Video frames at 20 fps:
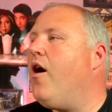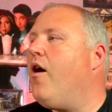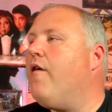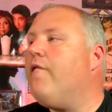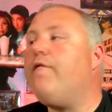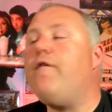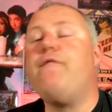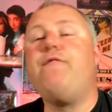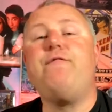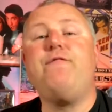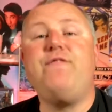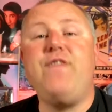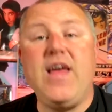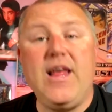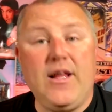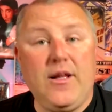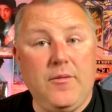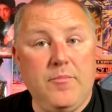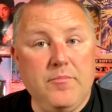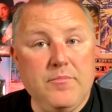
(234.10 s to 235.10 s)
For
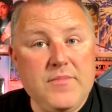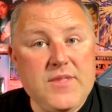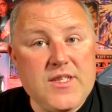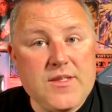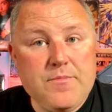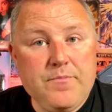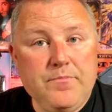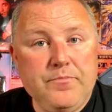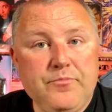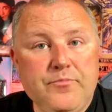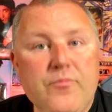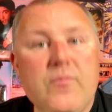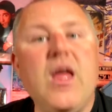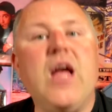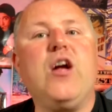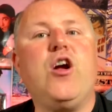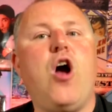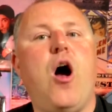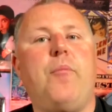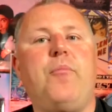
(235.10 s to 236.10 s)
films,
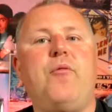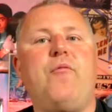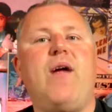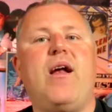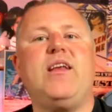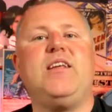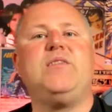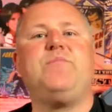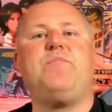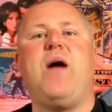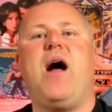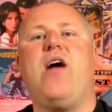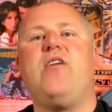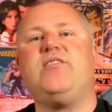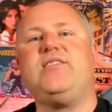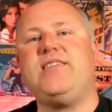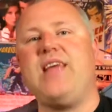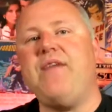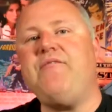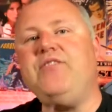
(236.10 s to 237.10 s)
copyright expires
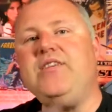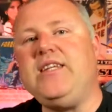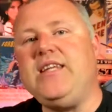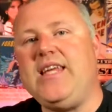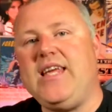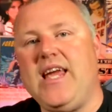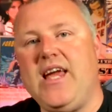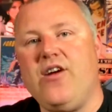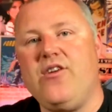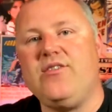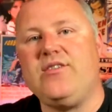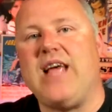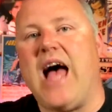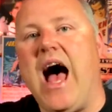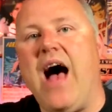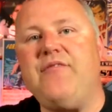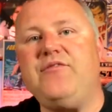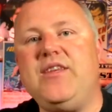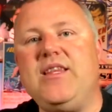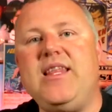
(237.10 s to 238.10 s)
70 years
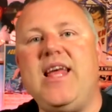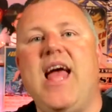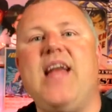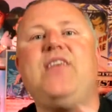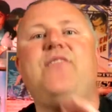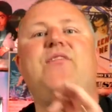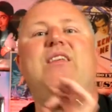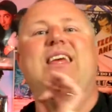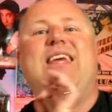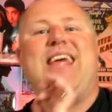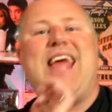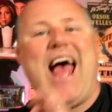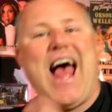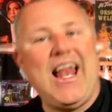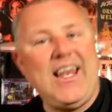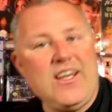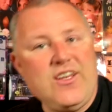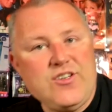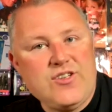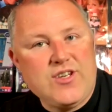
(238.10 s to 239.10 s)
after the end of the
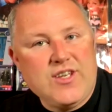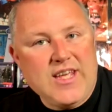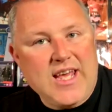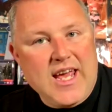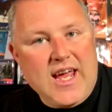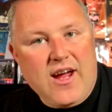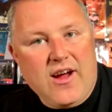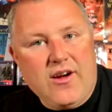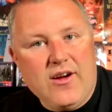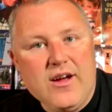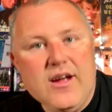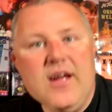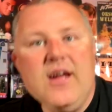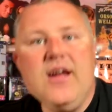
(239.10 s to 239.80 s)
calendar year